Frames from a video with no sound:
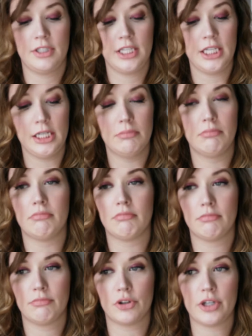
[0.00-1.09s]
team
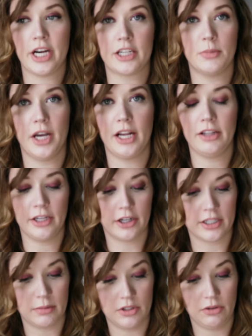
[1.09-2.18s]
retractable eyeliner
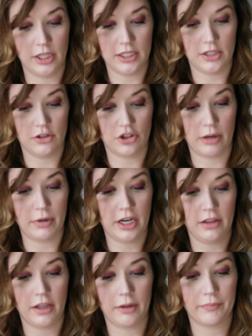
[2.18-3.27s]
because I'm too lazy to sharpen
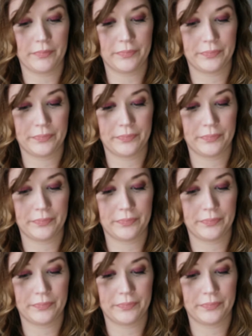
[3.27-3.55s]
anything.